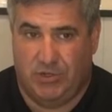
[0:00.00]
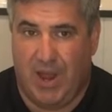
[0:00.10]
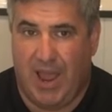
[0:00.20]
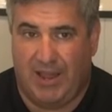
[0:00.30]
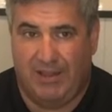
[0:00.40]

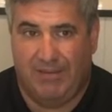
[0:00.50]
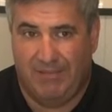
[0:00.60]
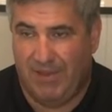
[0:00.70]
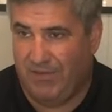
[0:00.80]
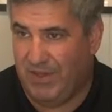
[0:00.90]
tract.
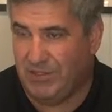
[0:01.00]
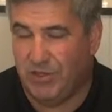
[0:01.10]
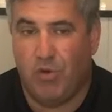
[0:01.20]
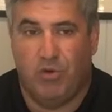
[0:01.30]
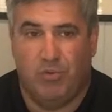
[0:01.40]
If it's
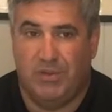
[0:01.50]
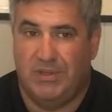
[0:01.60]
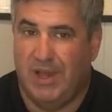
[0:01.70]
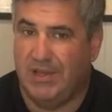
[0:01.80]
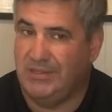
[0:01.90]
coated with
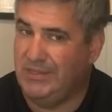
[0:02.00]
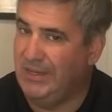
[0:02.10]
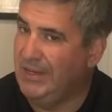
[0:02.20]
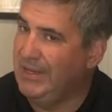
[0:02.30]
dust,